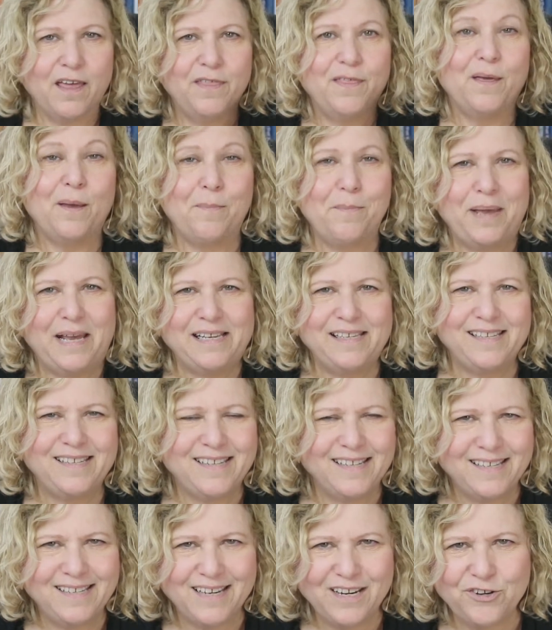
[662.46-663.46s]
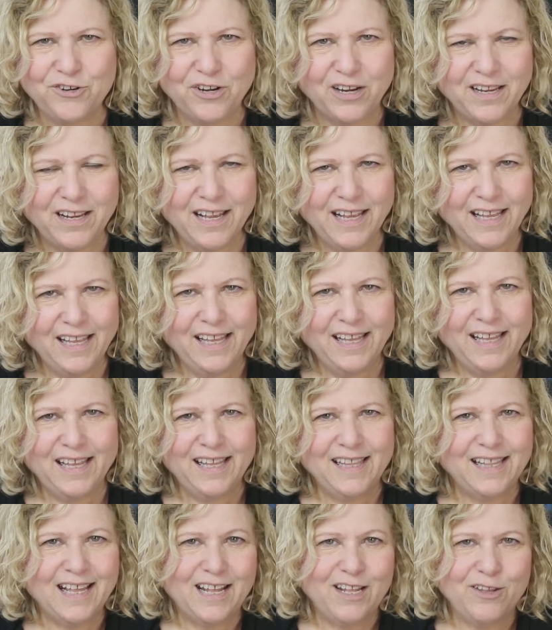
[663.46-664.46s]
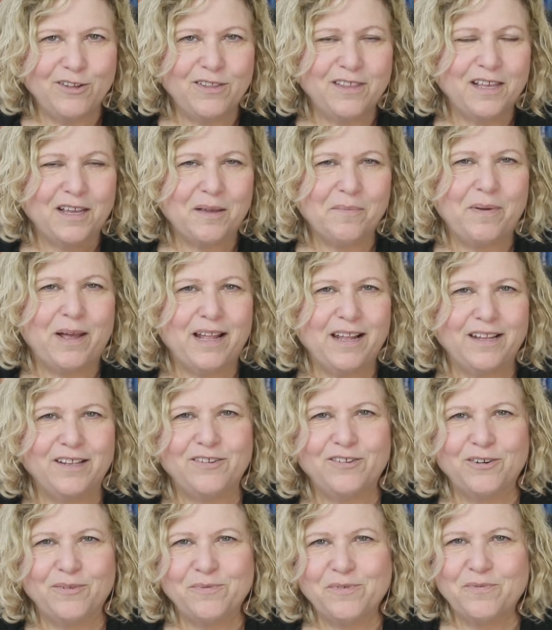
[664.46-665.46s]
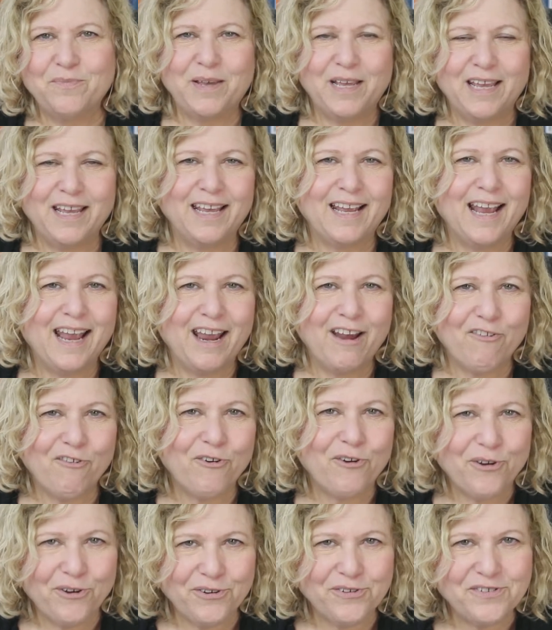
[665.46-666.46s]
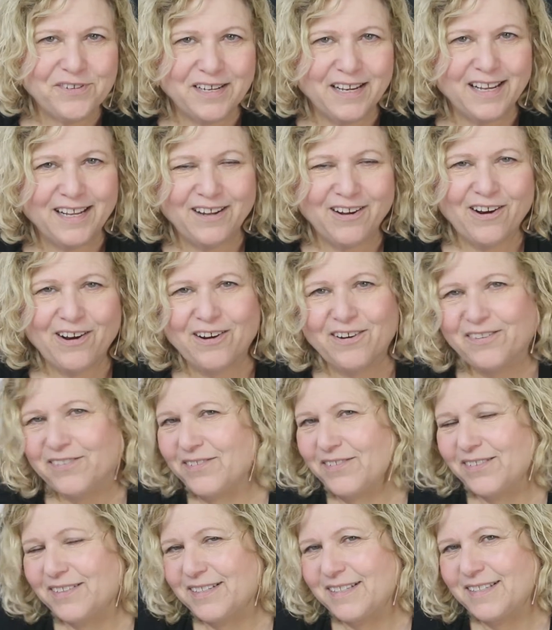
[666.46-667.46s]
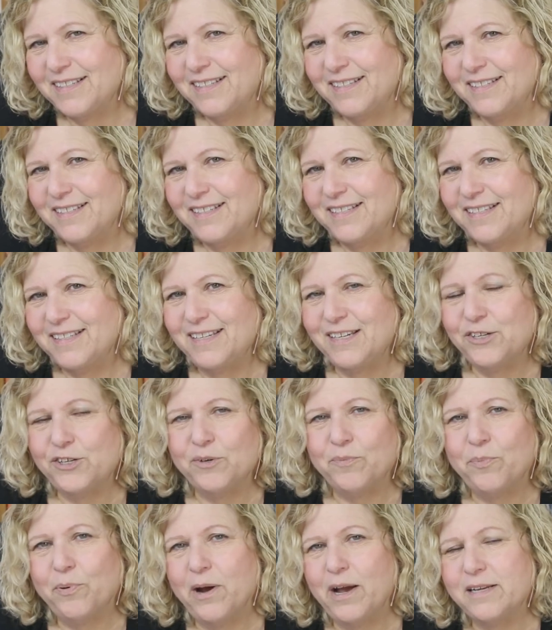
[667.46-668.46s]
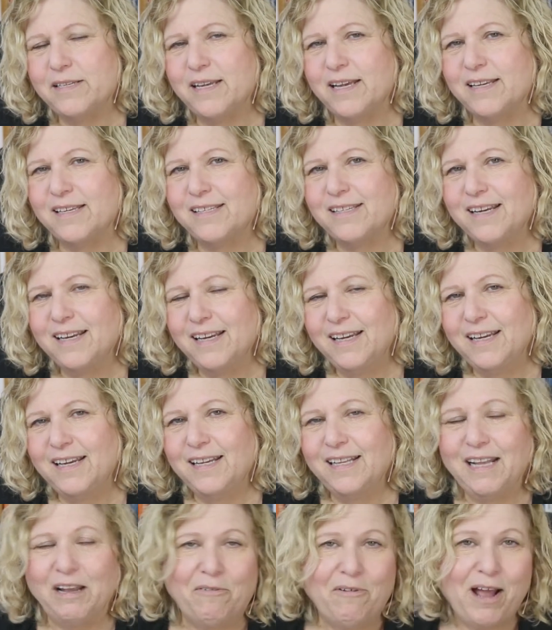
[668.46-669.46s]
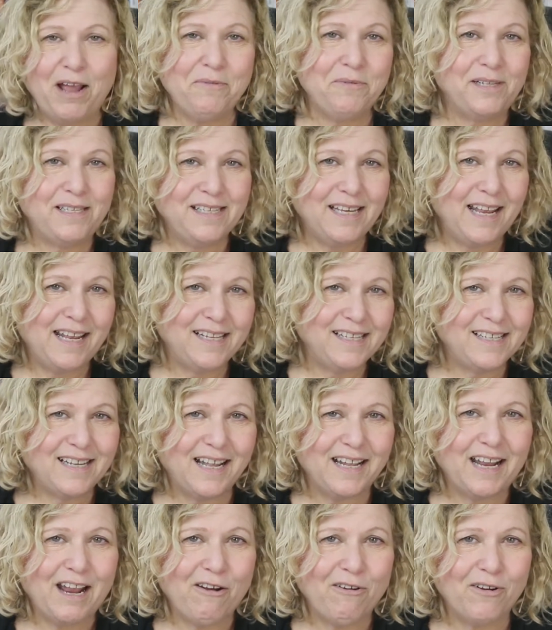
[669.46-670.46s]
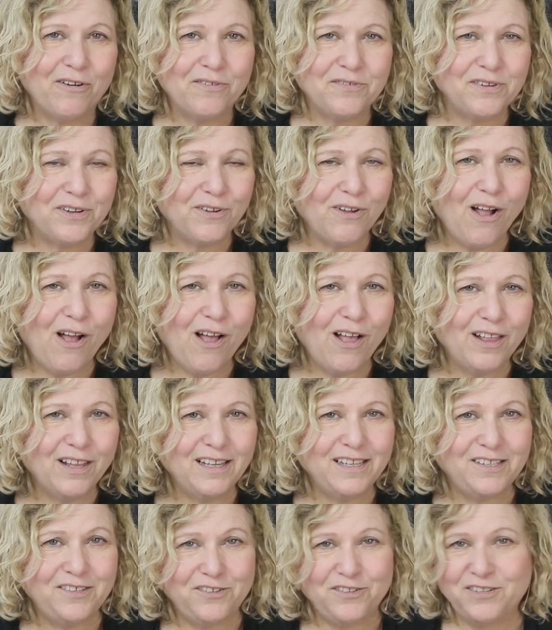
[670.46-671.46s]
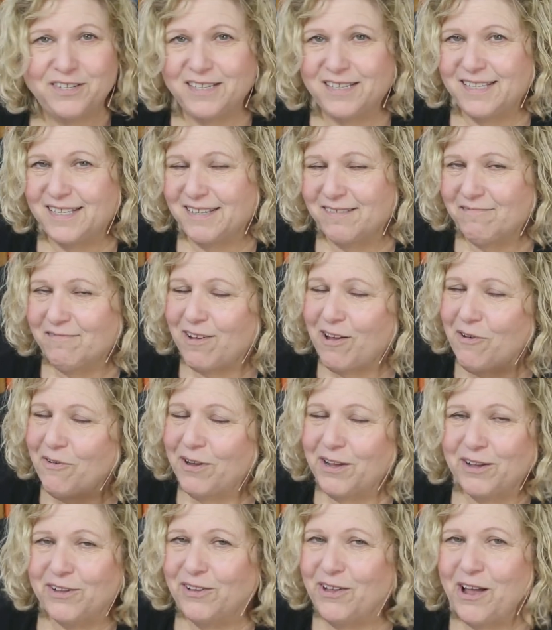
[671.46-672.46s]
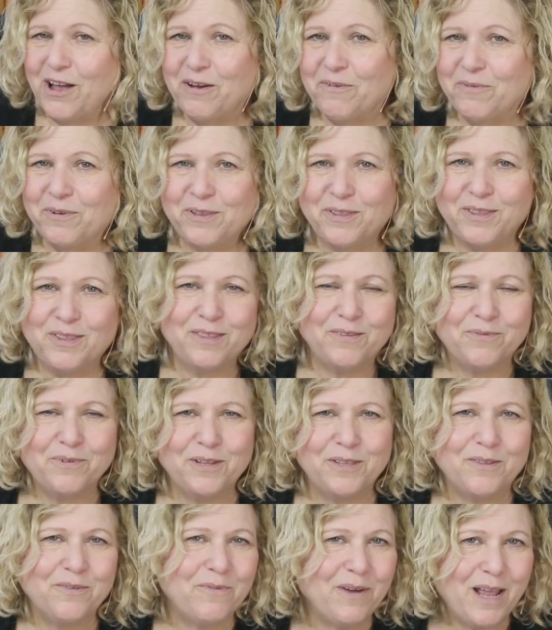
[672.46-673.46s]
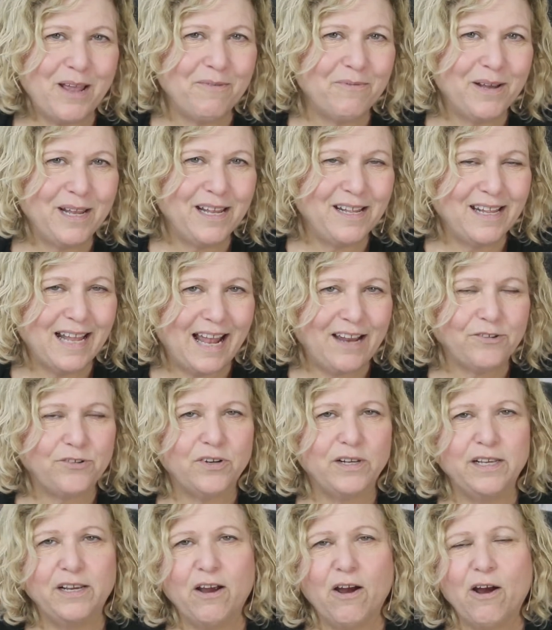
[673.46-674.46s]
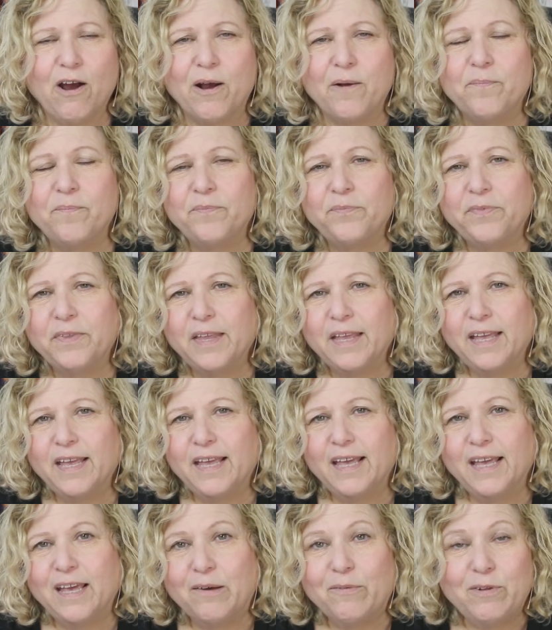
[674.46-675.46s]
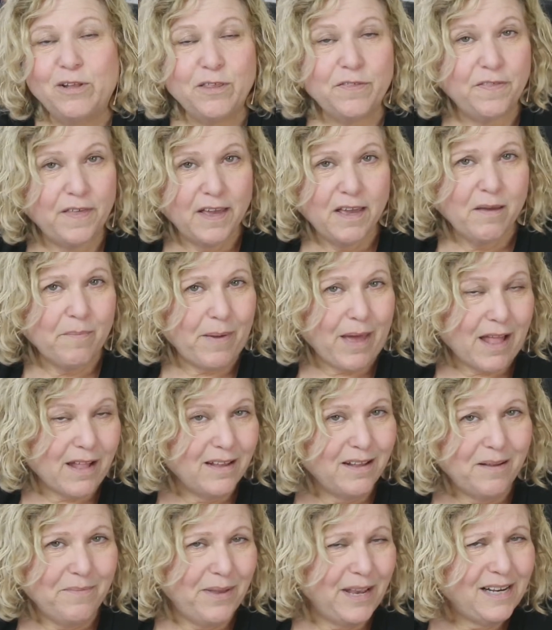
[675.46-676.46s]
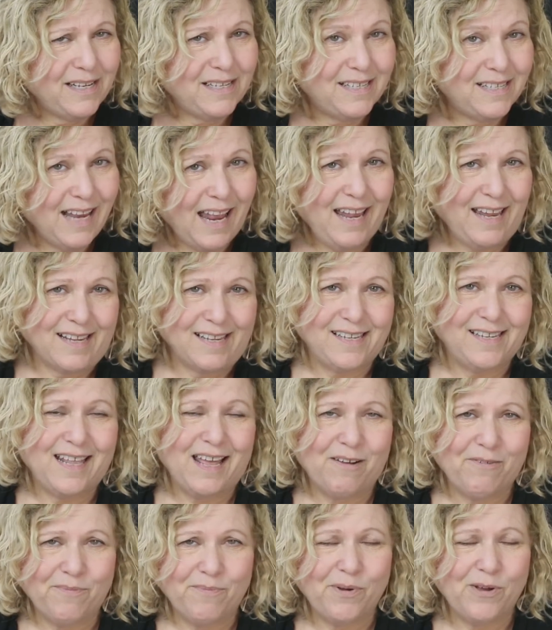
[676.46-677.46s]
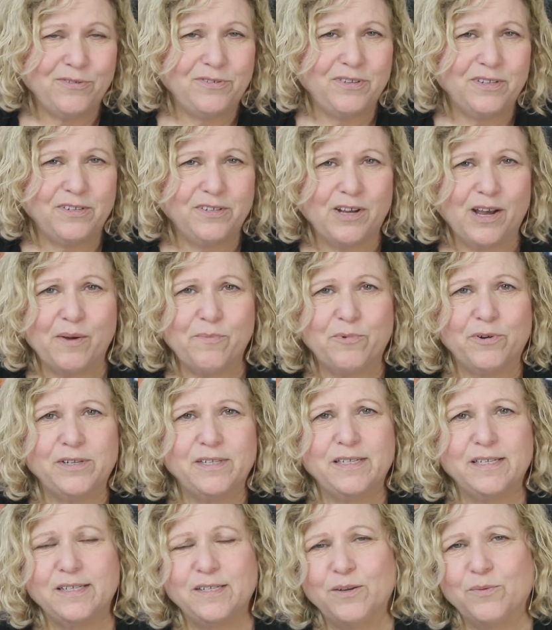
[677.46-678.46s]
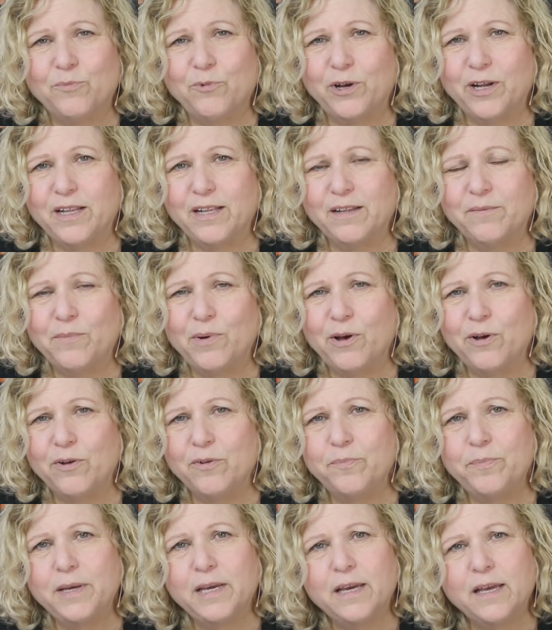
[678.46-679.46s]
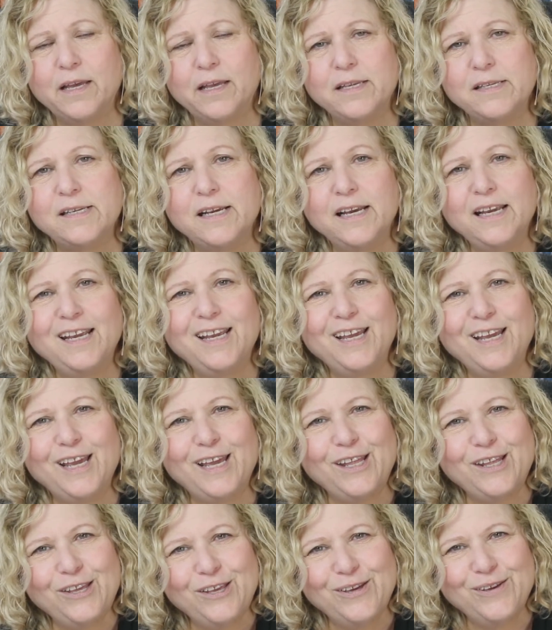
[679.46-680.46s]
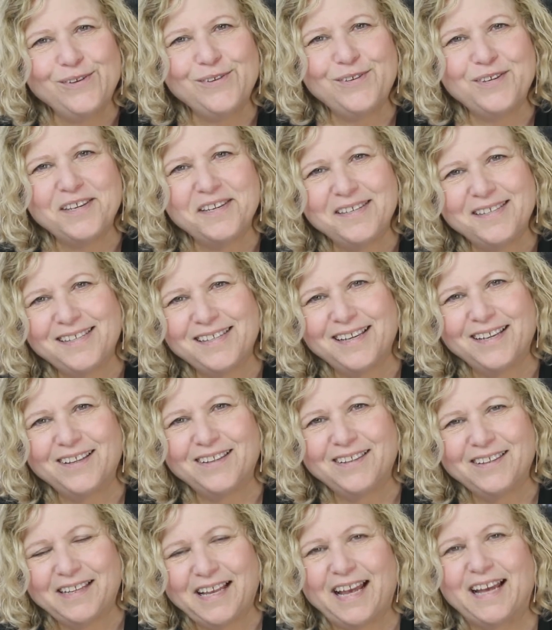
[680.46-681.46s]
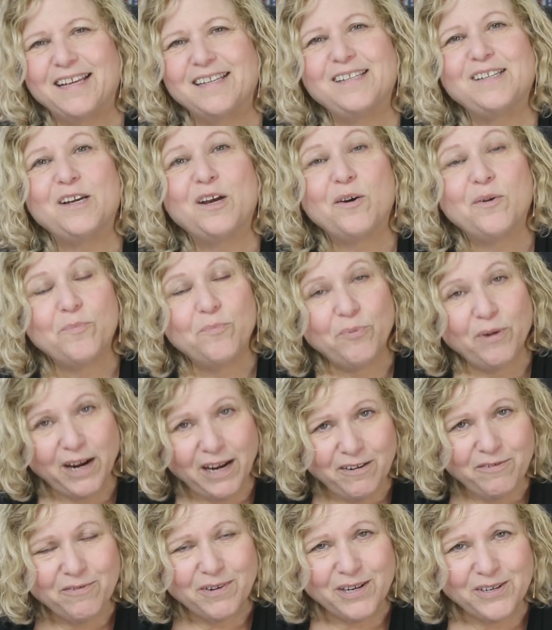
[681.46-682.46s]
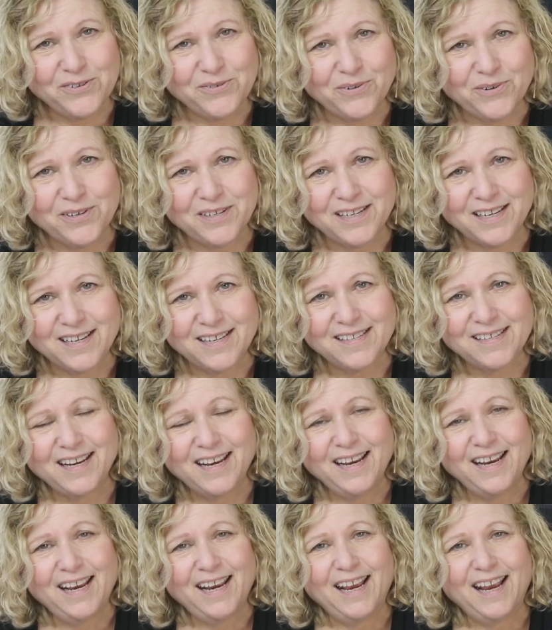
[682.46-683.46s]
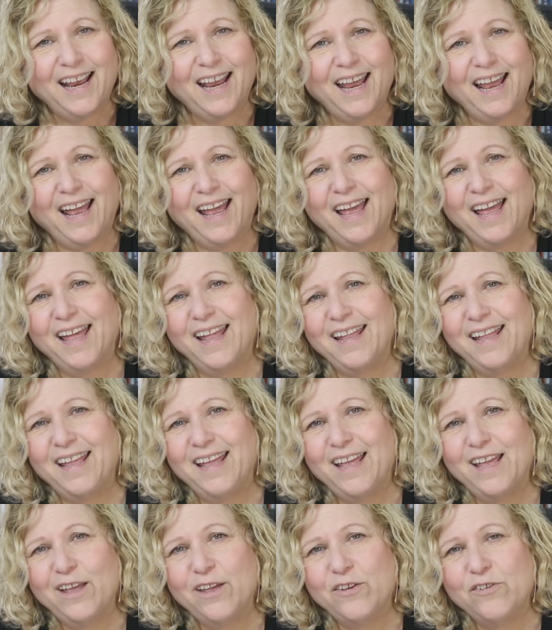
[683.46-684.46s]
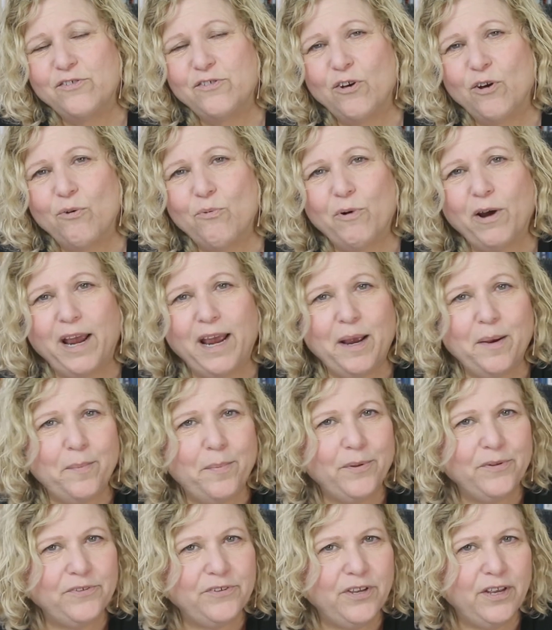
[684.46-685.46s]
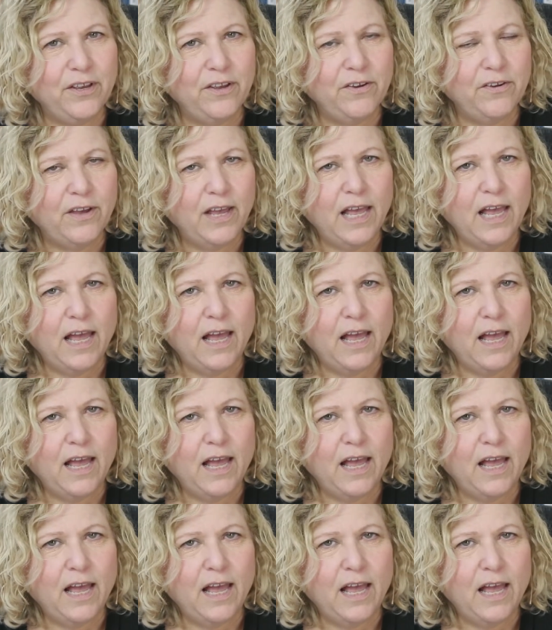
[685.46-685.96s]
the best decision. Then you'd think about it in terms of making errors in our decision process. Now, I would say it's not errors at all. It's just going along with the way we naturally are. And when you think about it, it makes sense that most of the time we're in system one mode because it uses less brain resources. And so we're able to